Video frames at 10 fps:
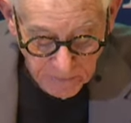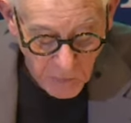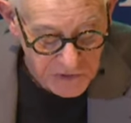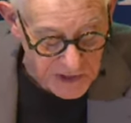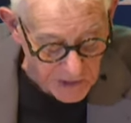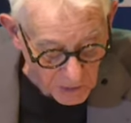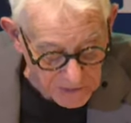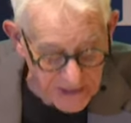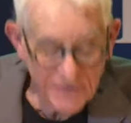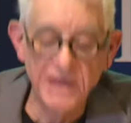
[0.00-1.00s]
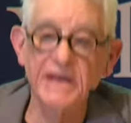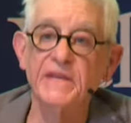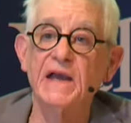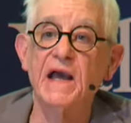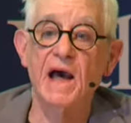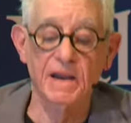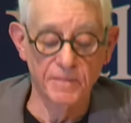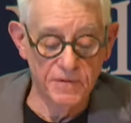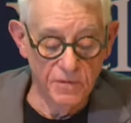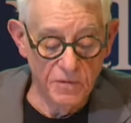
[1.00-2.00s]
was the only thing that got
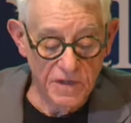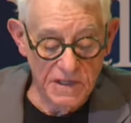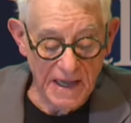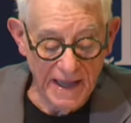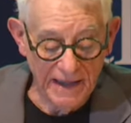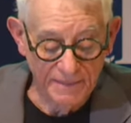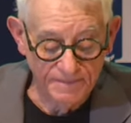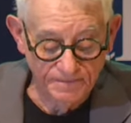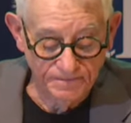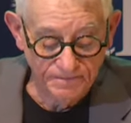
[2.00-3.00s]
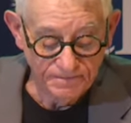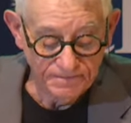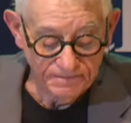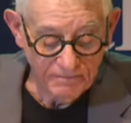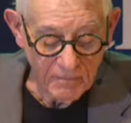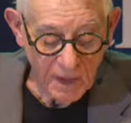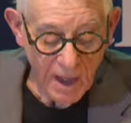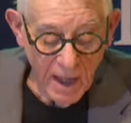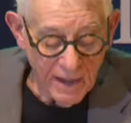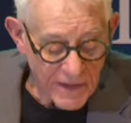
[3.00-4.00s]
him through the day.
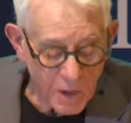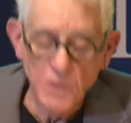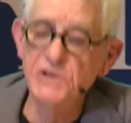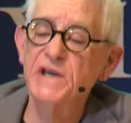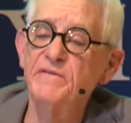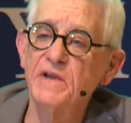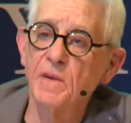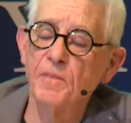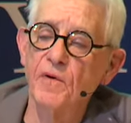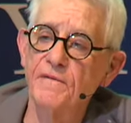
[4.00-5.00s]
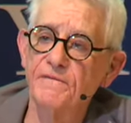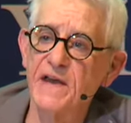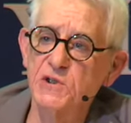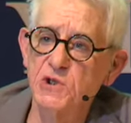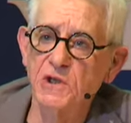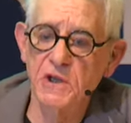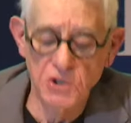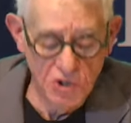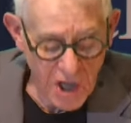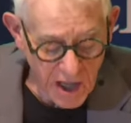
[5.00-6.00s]
There was even a professionally
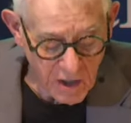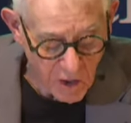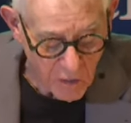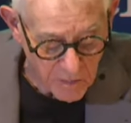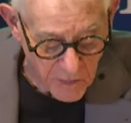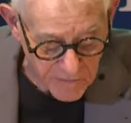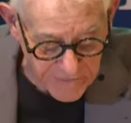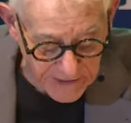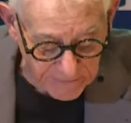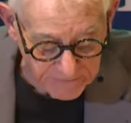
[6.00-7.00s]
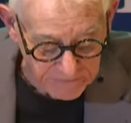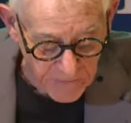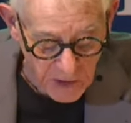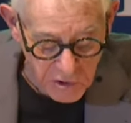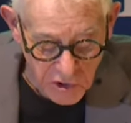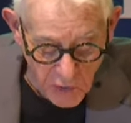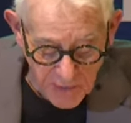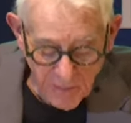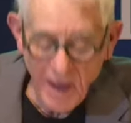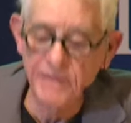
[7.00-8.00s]
shot home movie
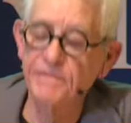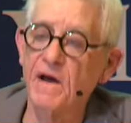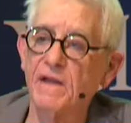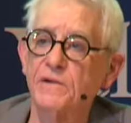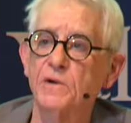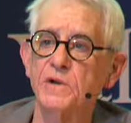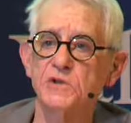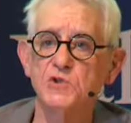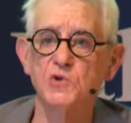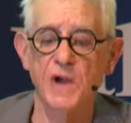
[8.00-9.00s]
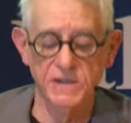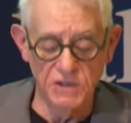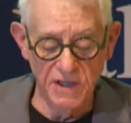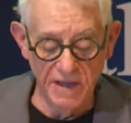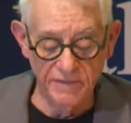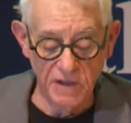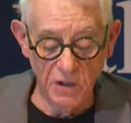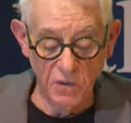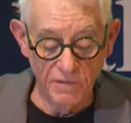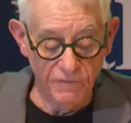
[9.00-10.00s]
showing my father in his dress Navy
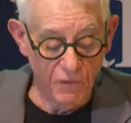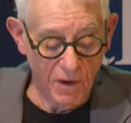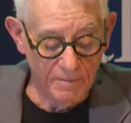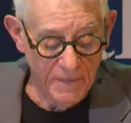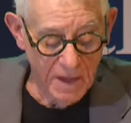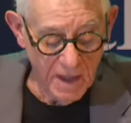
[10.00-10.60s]
uniform,